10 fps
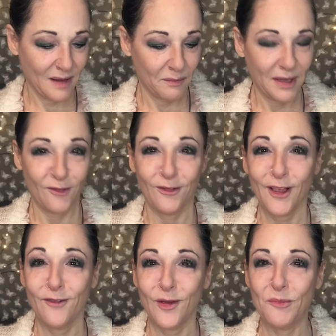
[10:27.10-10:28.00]
Big
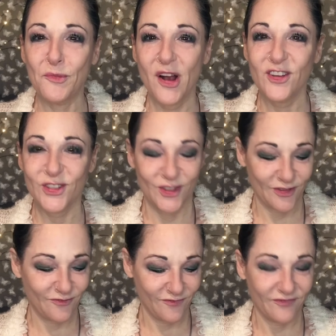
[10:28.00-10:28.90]
fluffy brush.
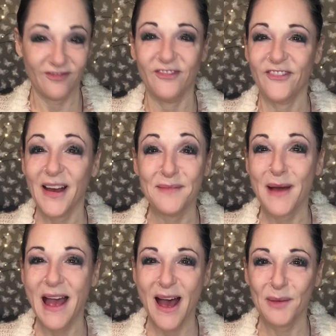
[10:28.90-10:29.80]
Find my
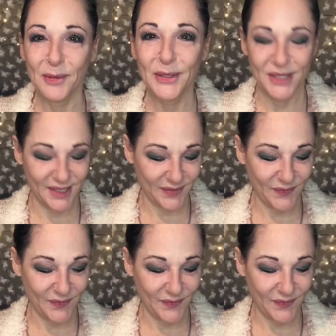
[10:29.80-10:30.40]
apples.